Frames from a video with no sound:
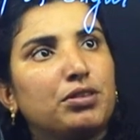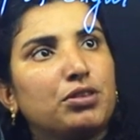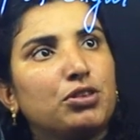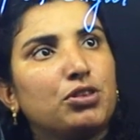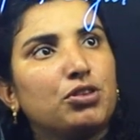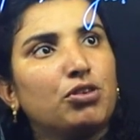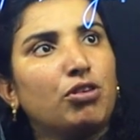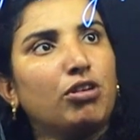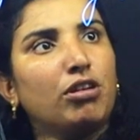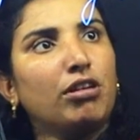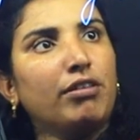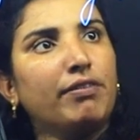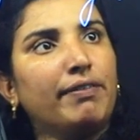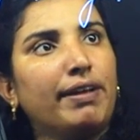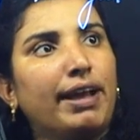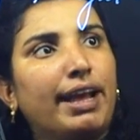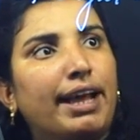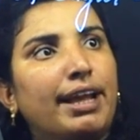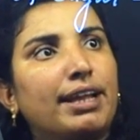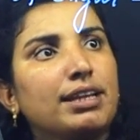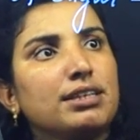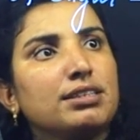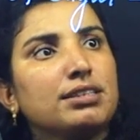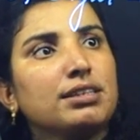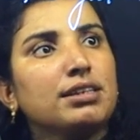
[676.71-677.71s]
12
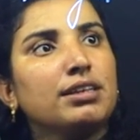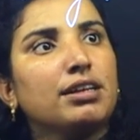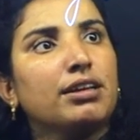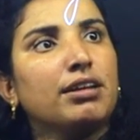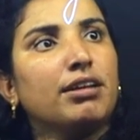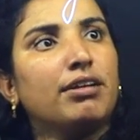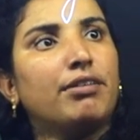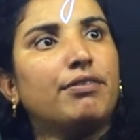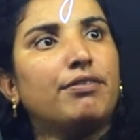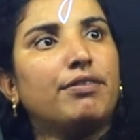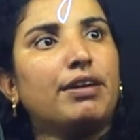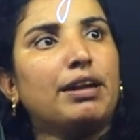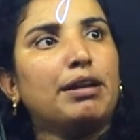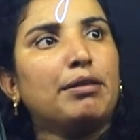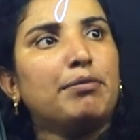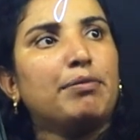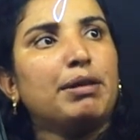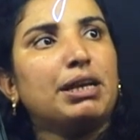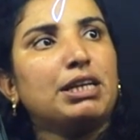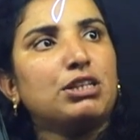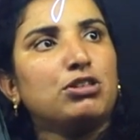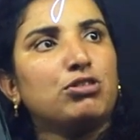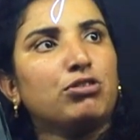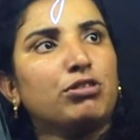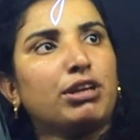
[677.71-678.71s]
and 1
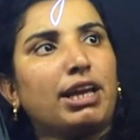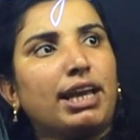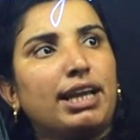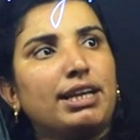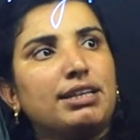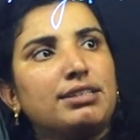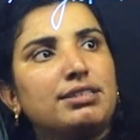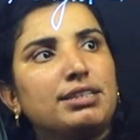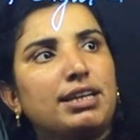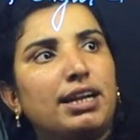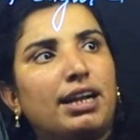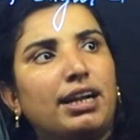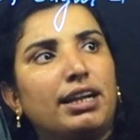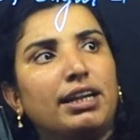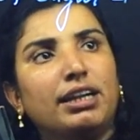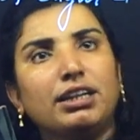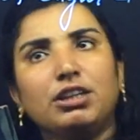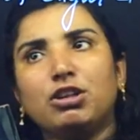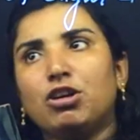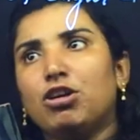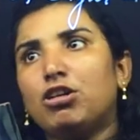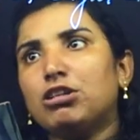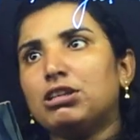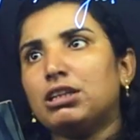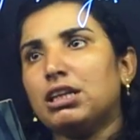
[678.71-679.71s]
by 2 kg is
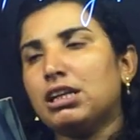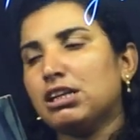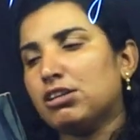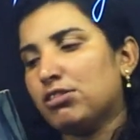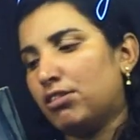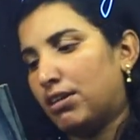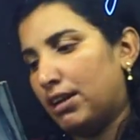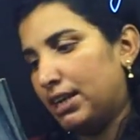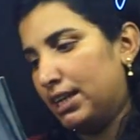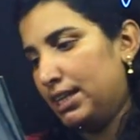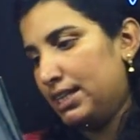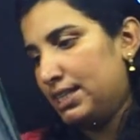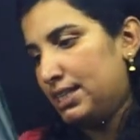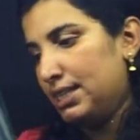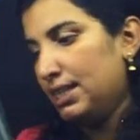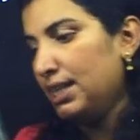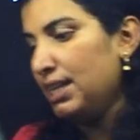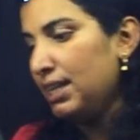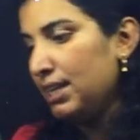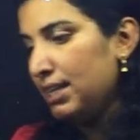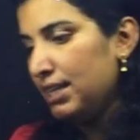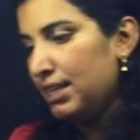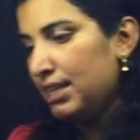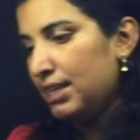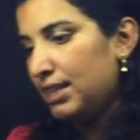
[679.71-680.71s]
total quantity.
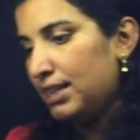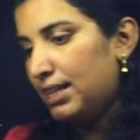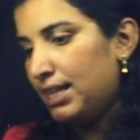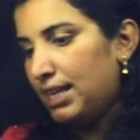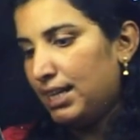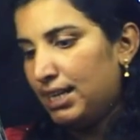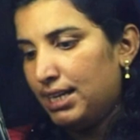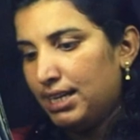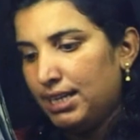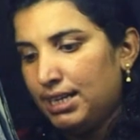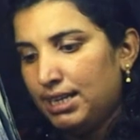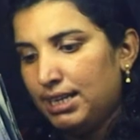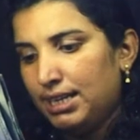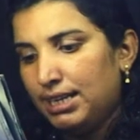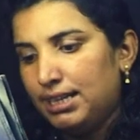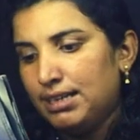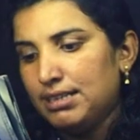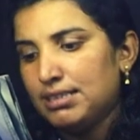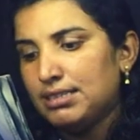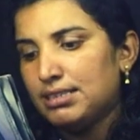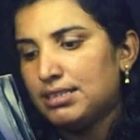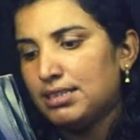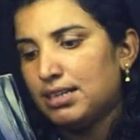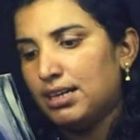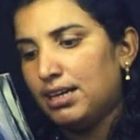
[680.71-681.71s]
Then
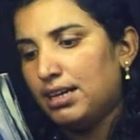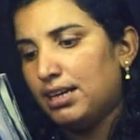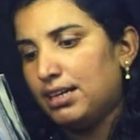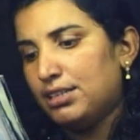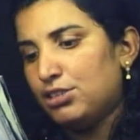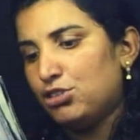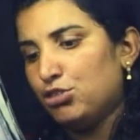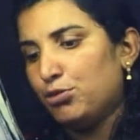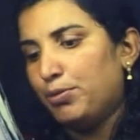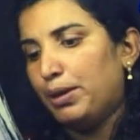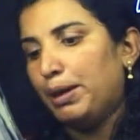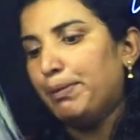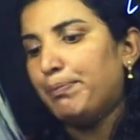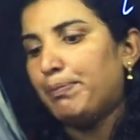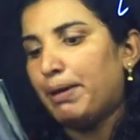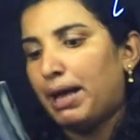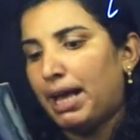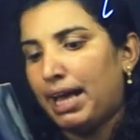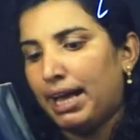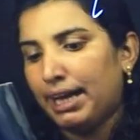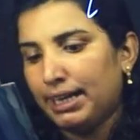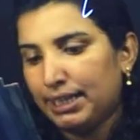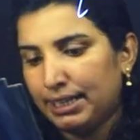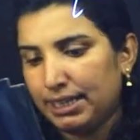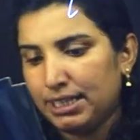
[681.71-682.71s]
is to be
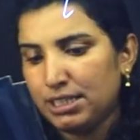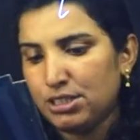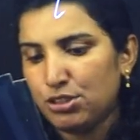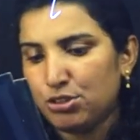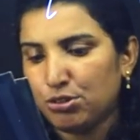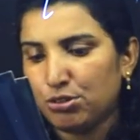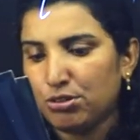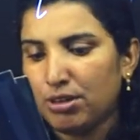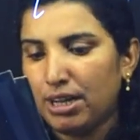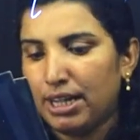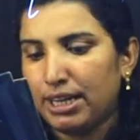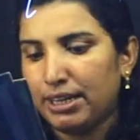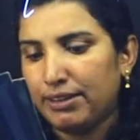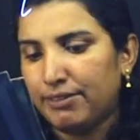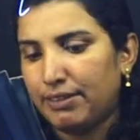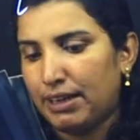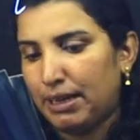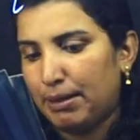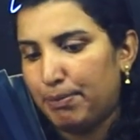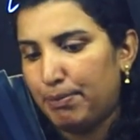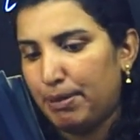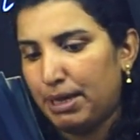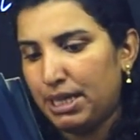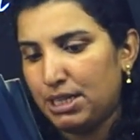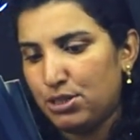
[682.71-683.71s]
packed in 2 and
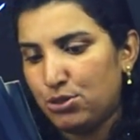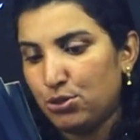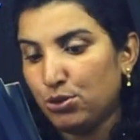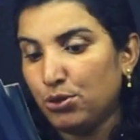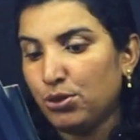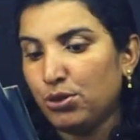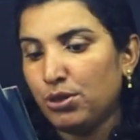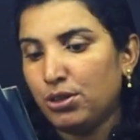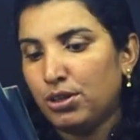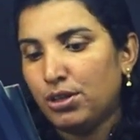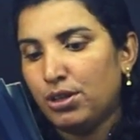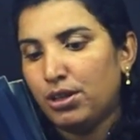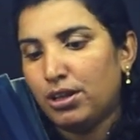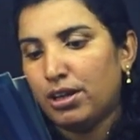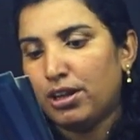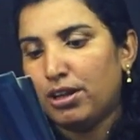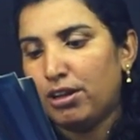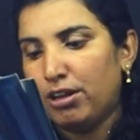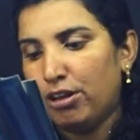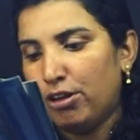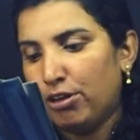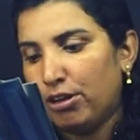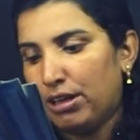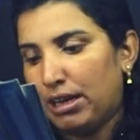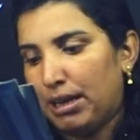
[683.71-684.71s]
1 by 2
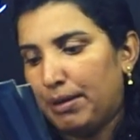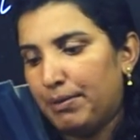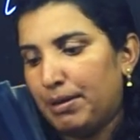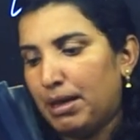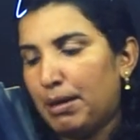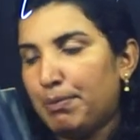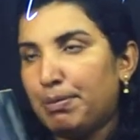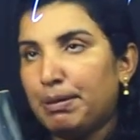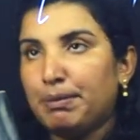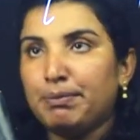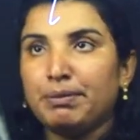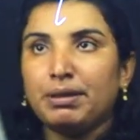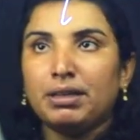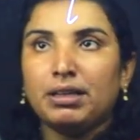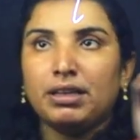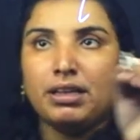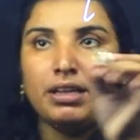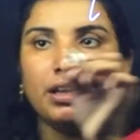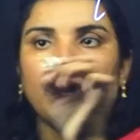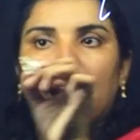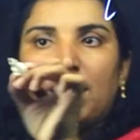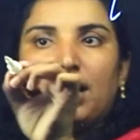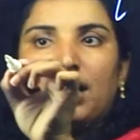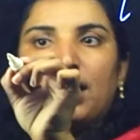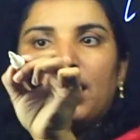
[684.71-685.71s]
kilogram.
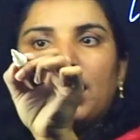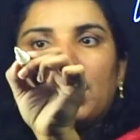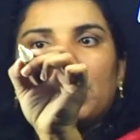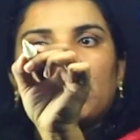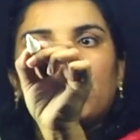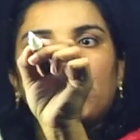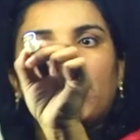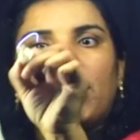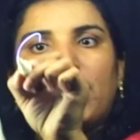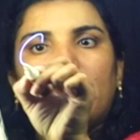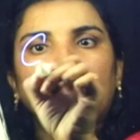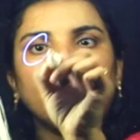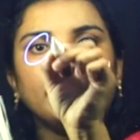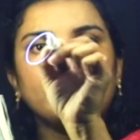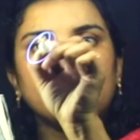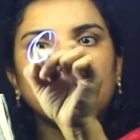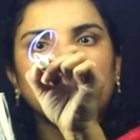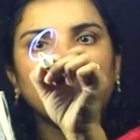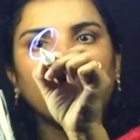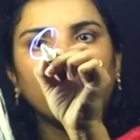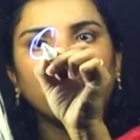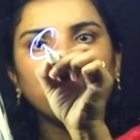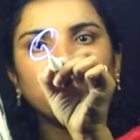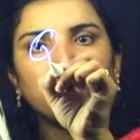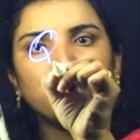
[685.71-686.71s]
Quantity
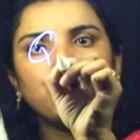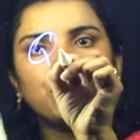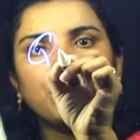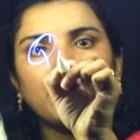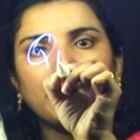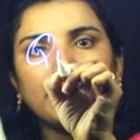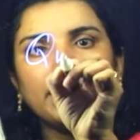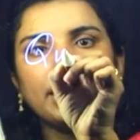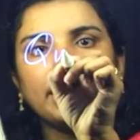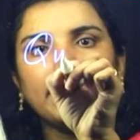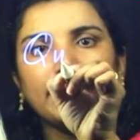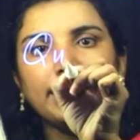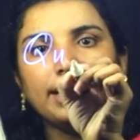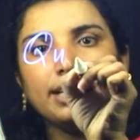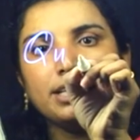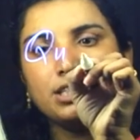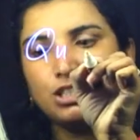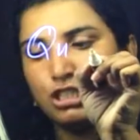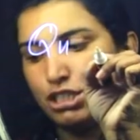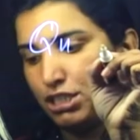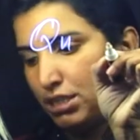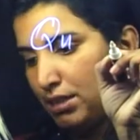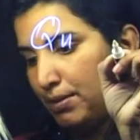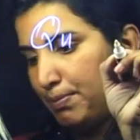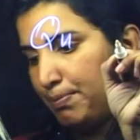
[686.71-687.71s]
of sugar in each
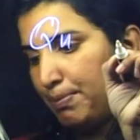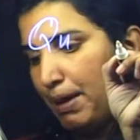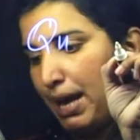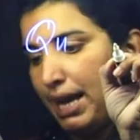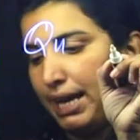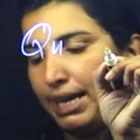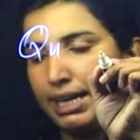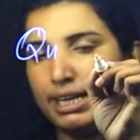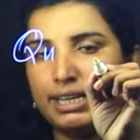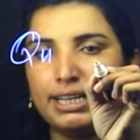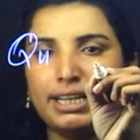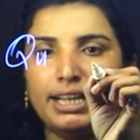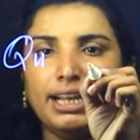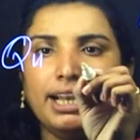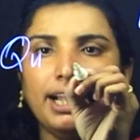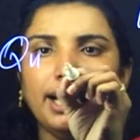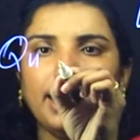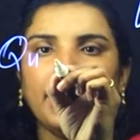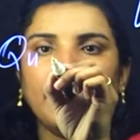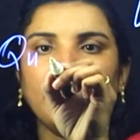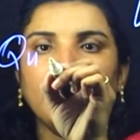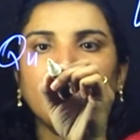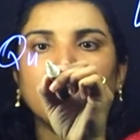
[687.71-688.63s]
packet. Right?